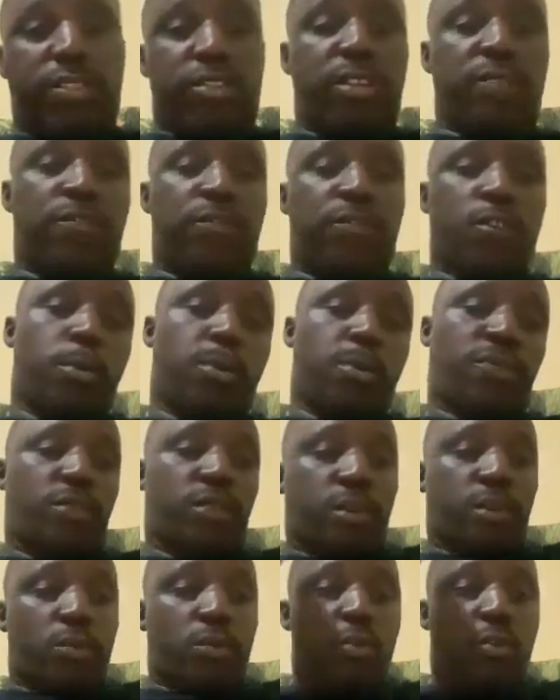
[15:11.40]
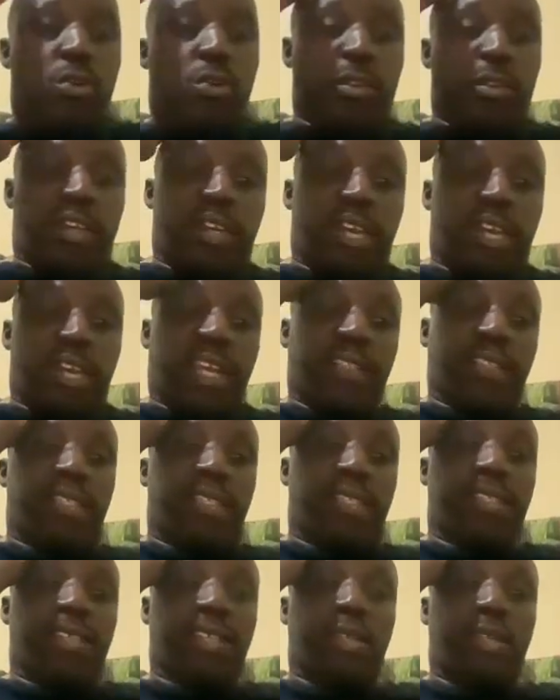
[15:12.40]
just developed for the war. They
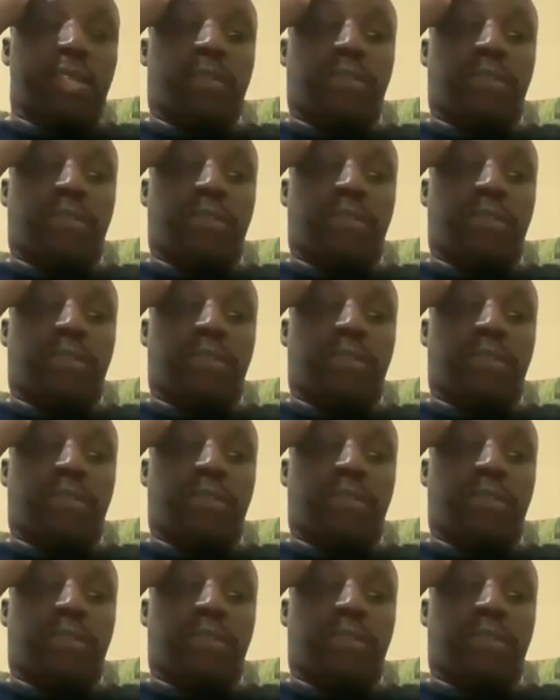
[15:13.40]
existed